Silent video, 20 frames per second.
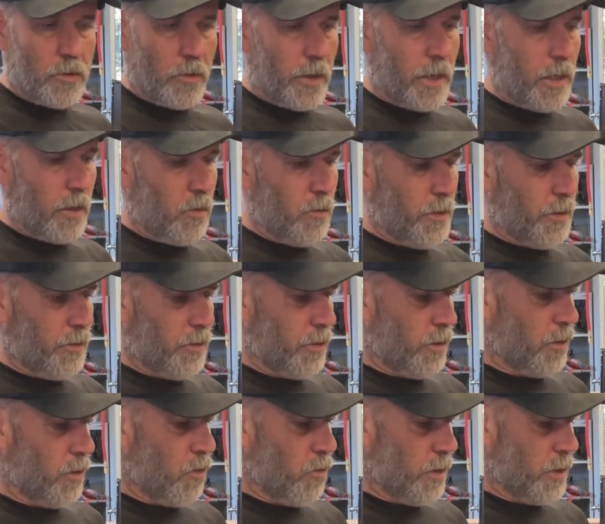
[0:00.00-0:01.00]
triangle that's
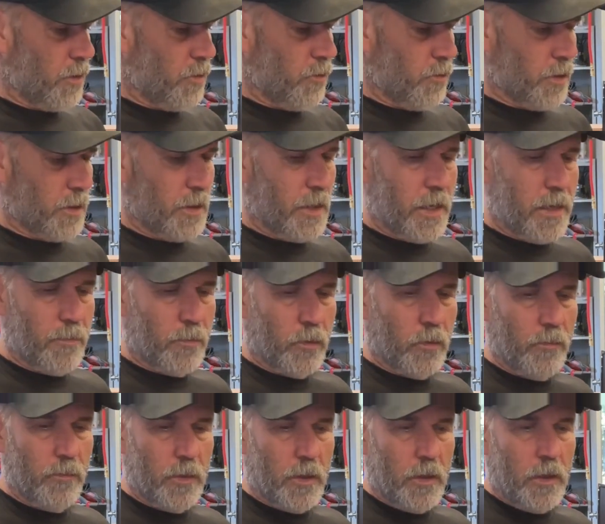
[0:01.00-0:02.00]
going to go into the
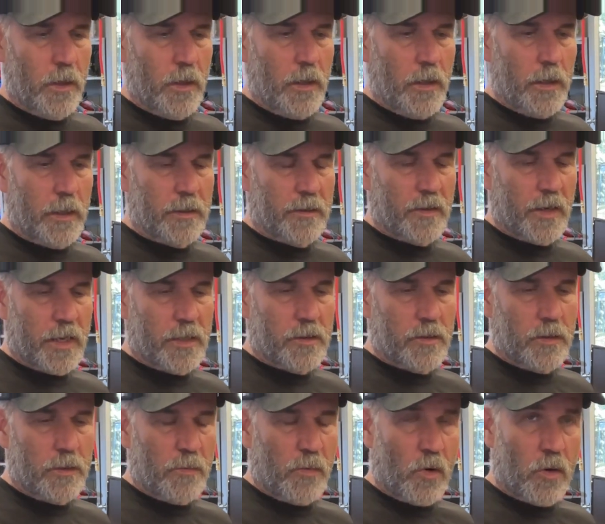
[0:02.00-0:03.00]
table. It's
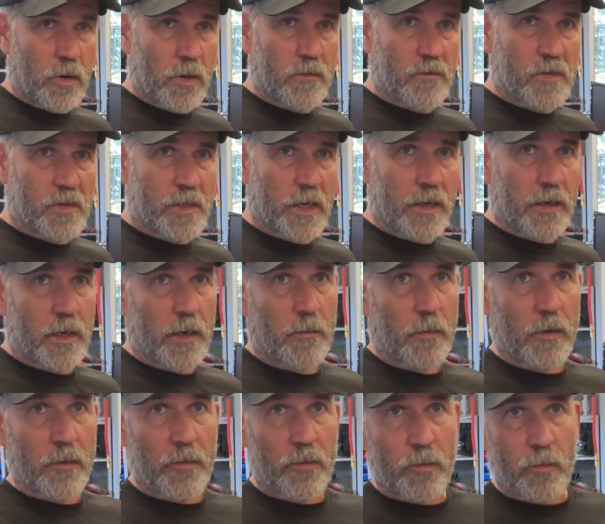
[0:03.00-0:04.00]
actually part of set
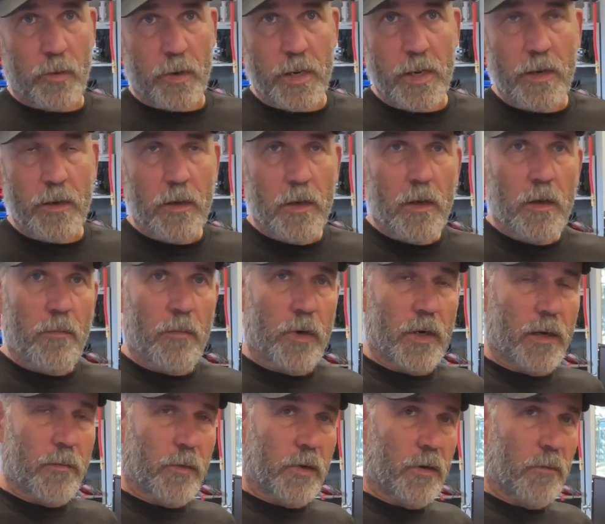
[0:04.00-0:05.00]
number 3,
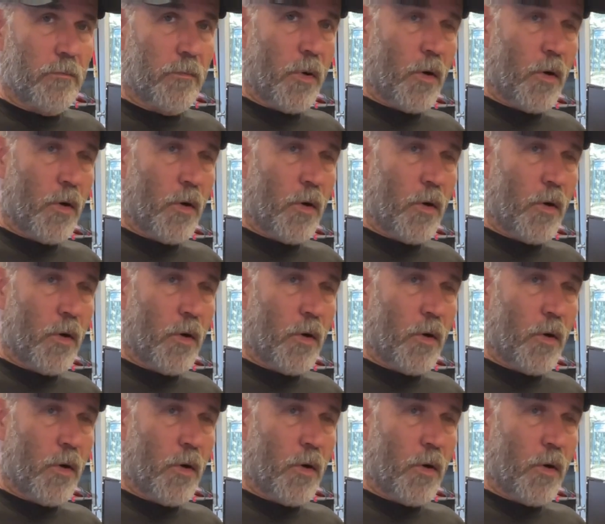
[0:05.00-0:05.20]
but I'm going to